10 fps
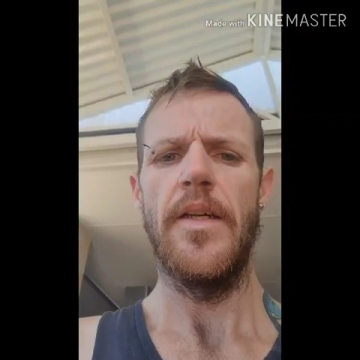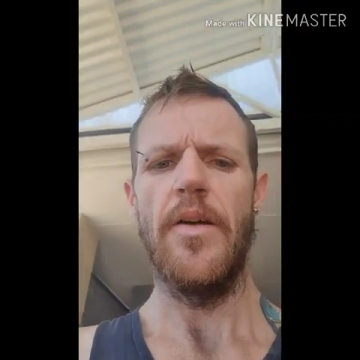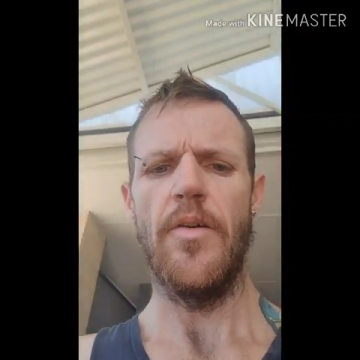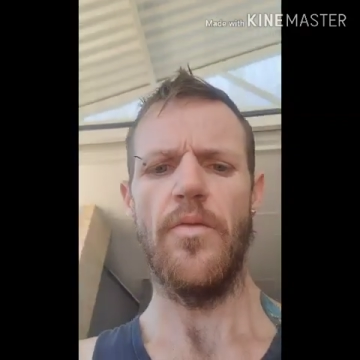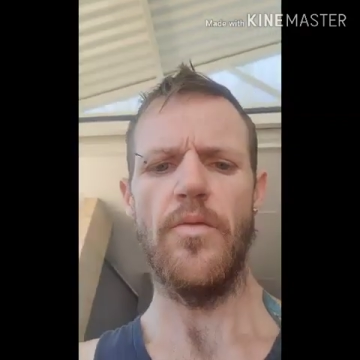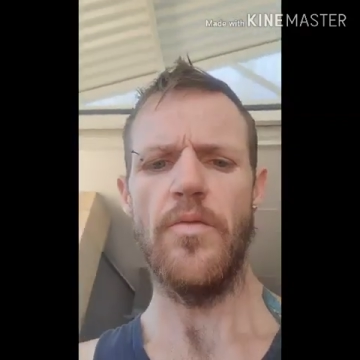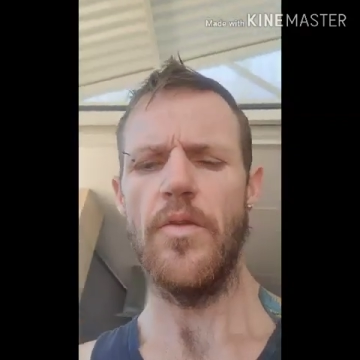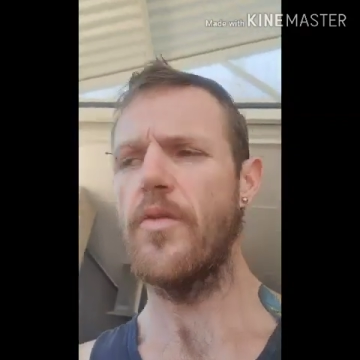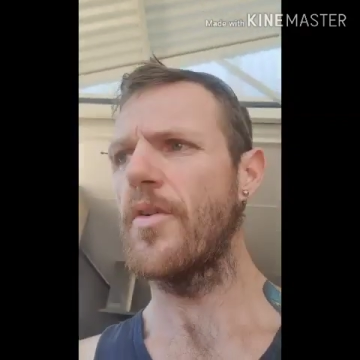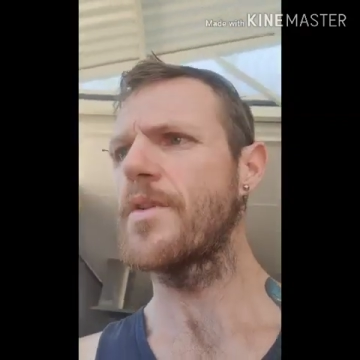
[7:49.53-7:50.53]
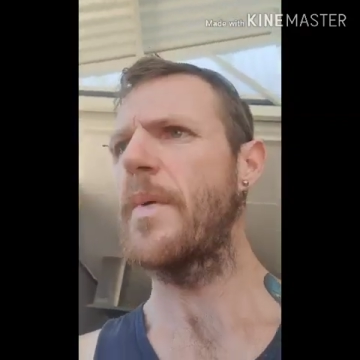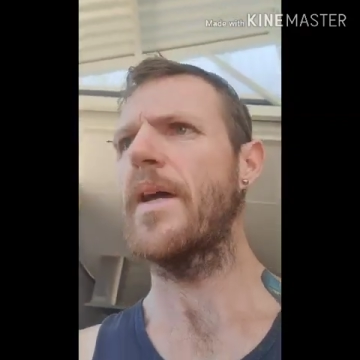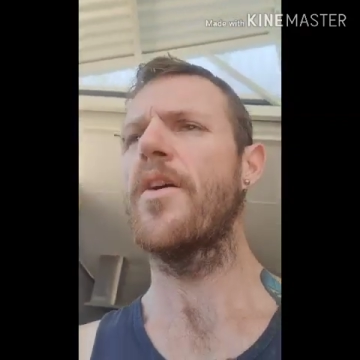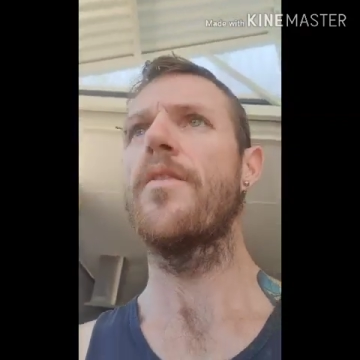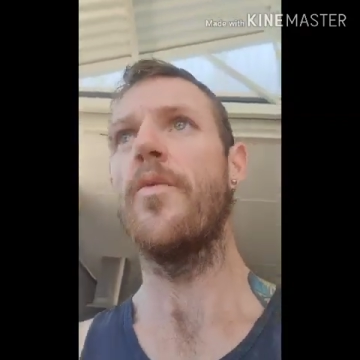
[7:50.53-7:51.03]
I'll cross
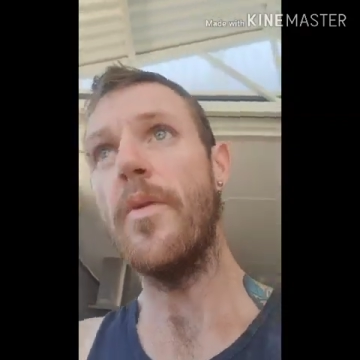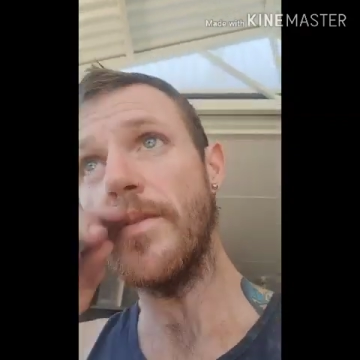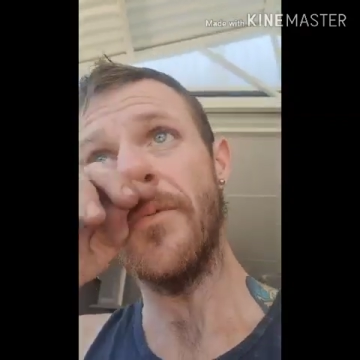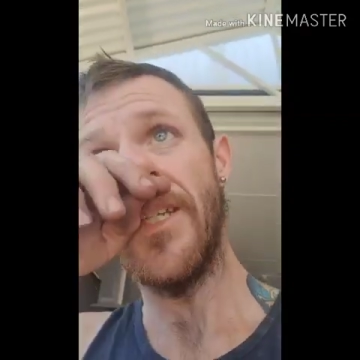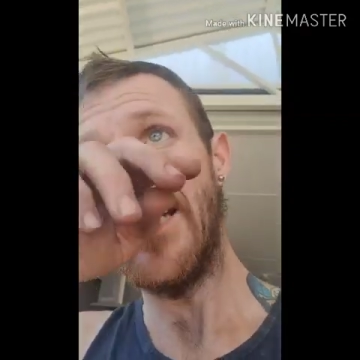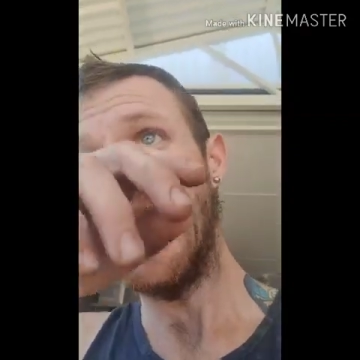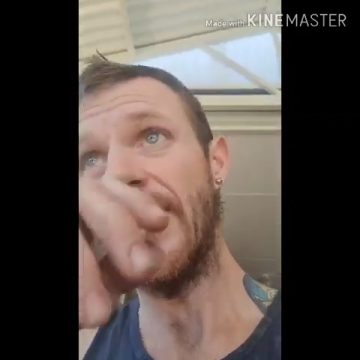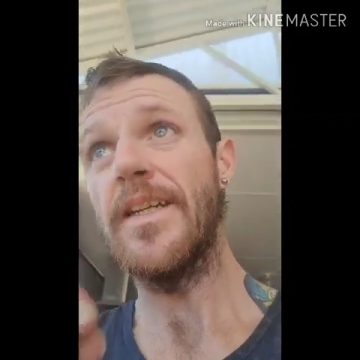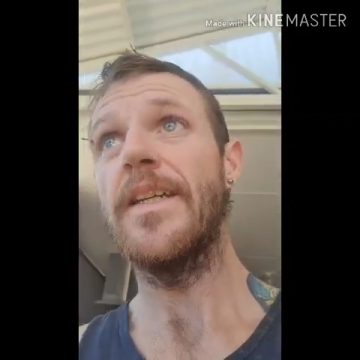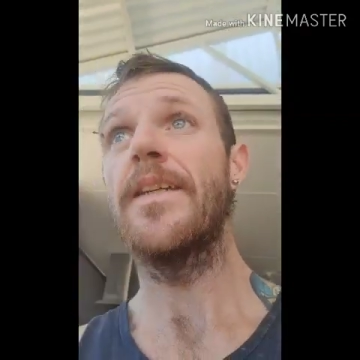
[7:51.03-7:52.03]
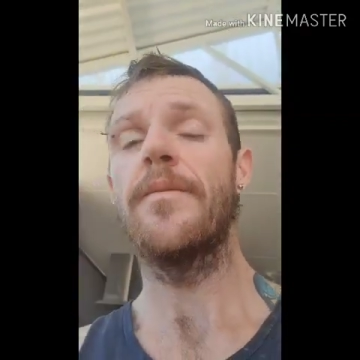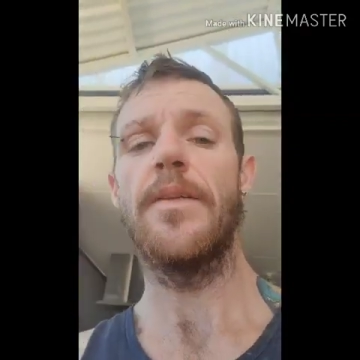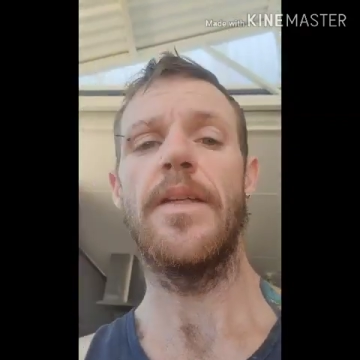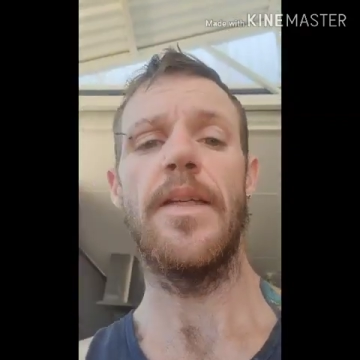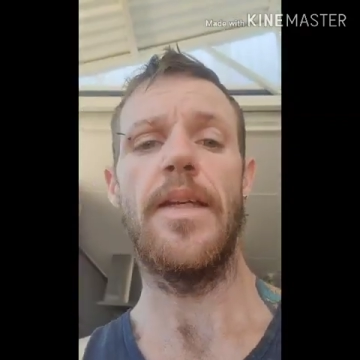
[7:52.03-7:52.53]
back over once we
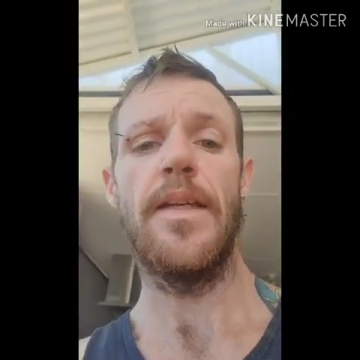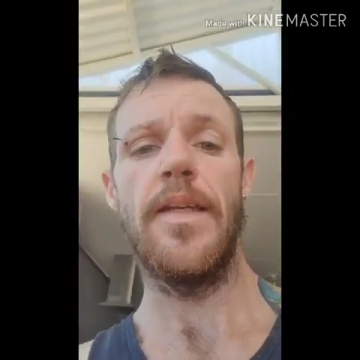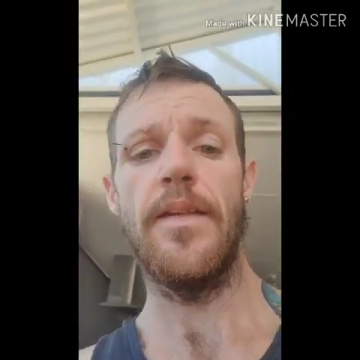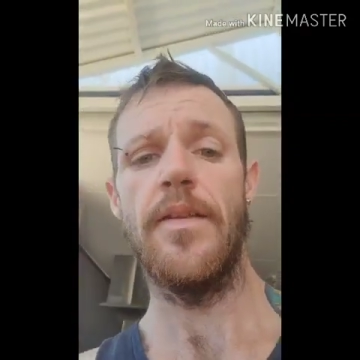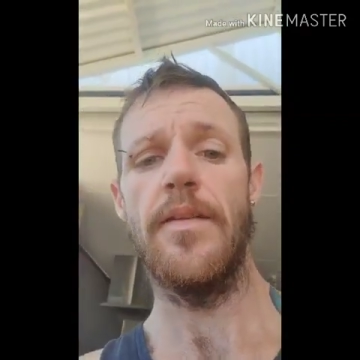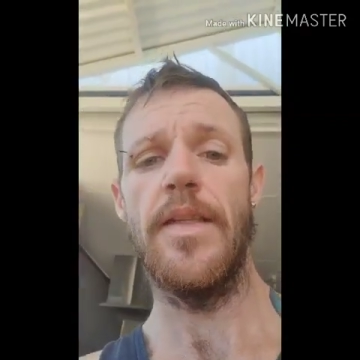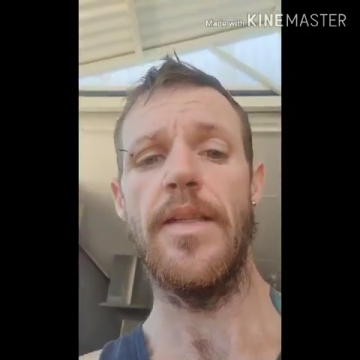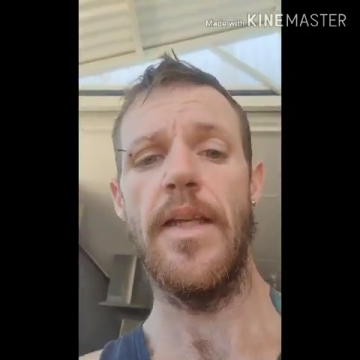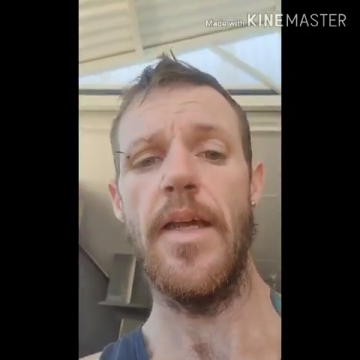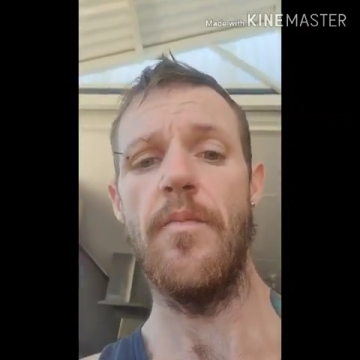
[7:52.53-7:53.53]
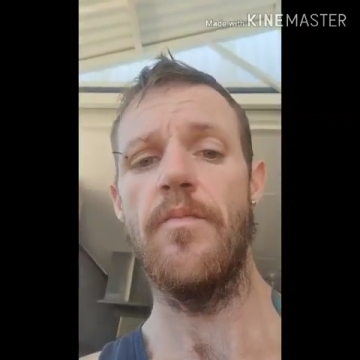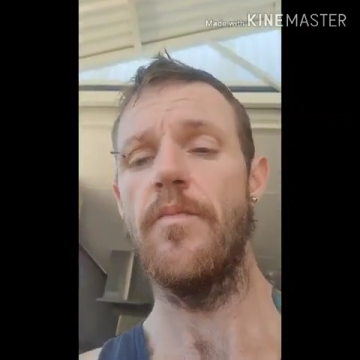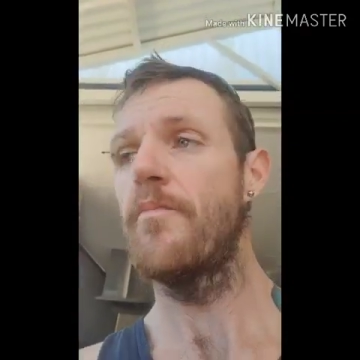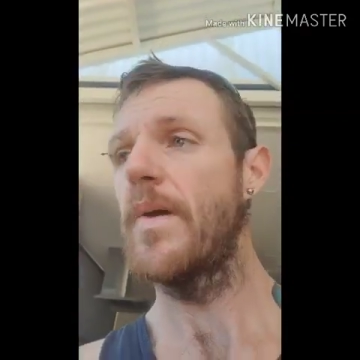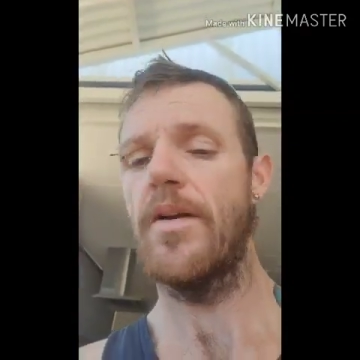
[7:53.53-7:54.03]
get the lamb
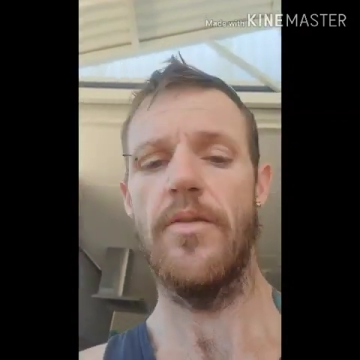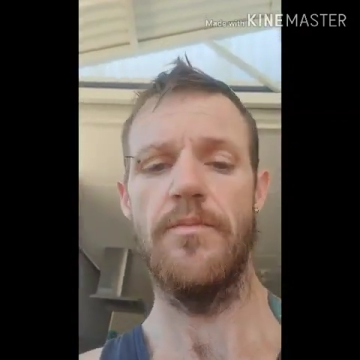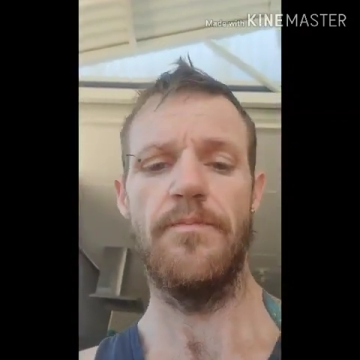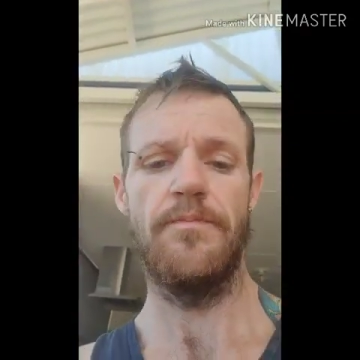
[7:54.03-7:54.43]
back on.